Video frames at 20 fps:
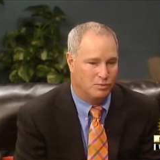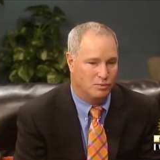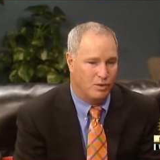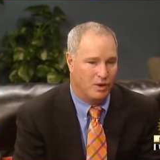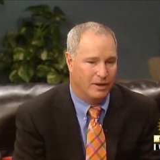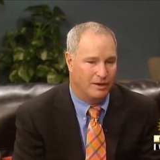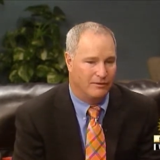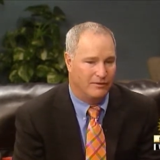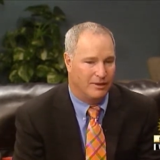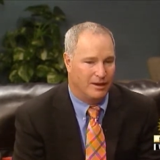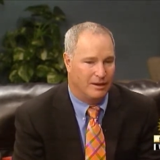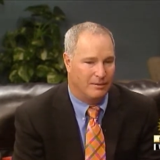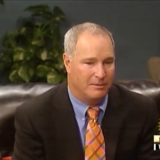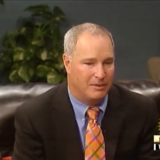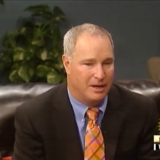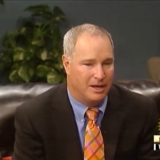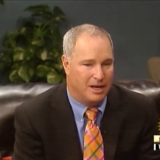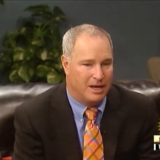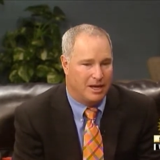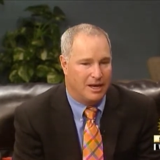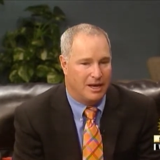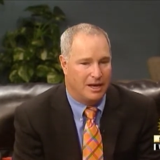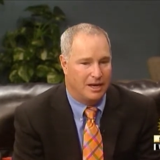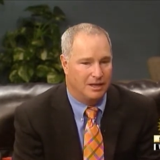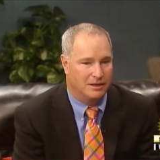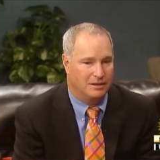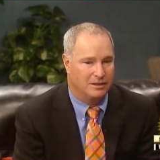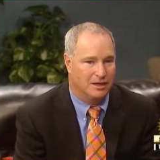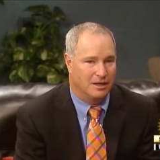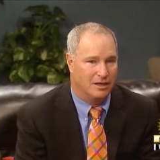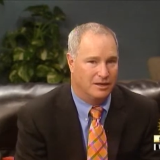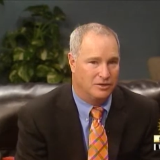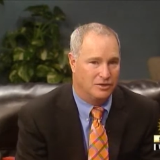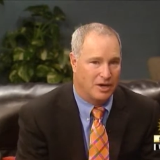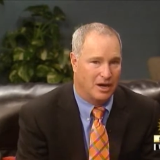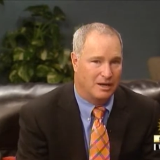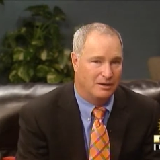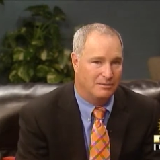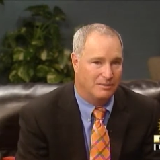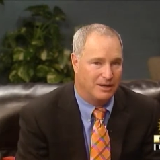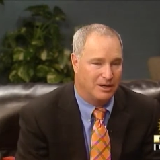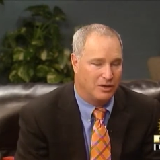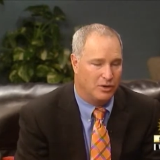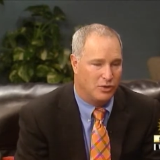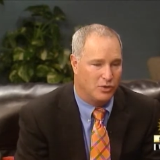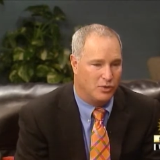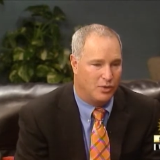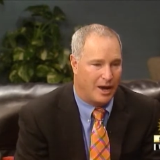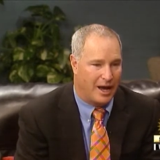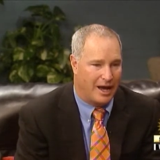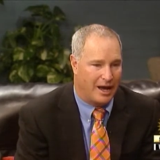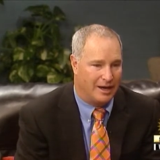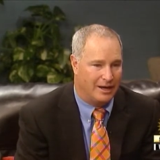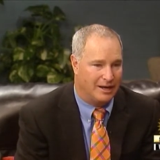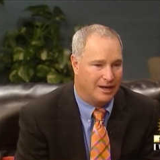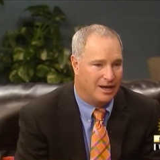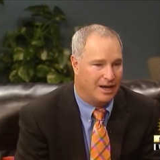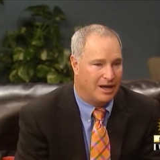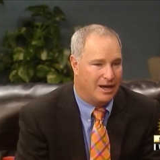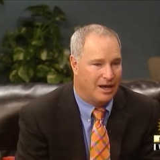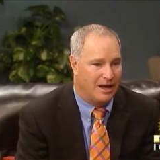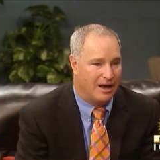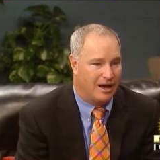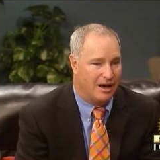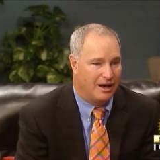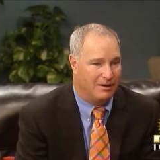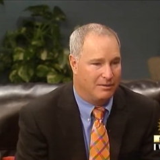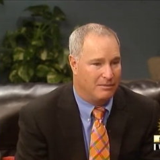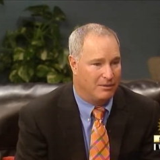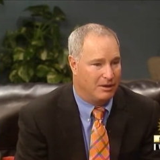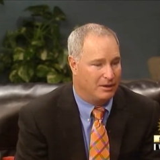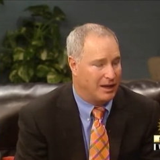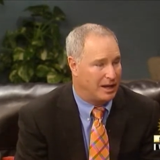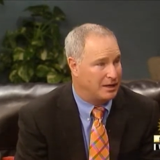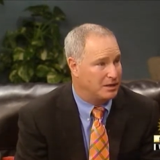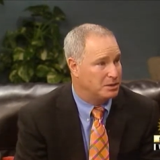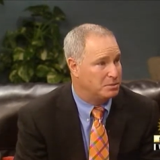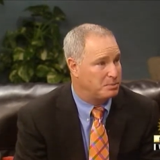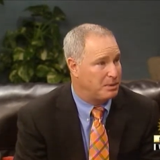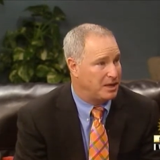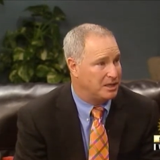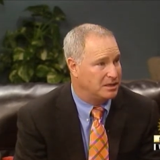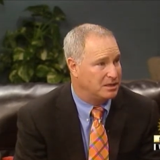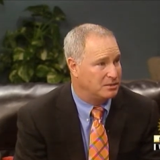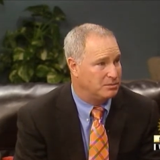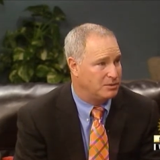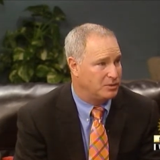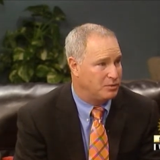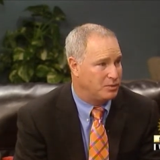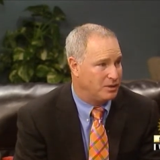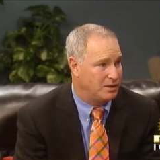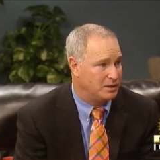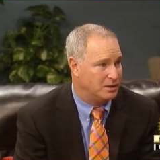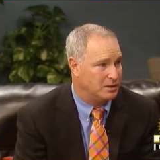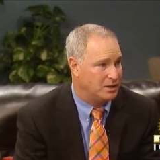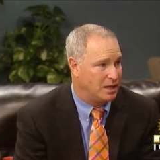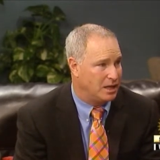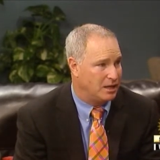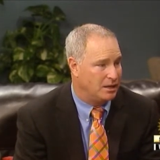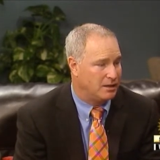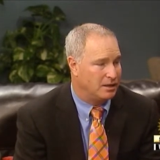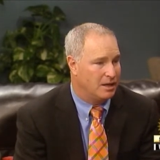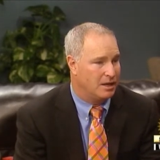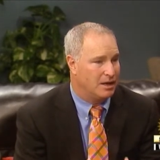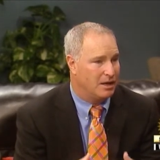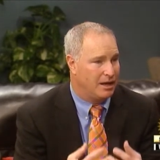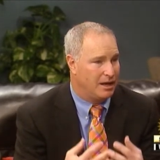Okay. One of them is a gentleman who had uh, a lot of spaces between his teeth.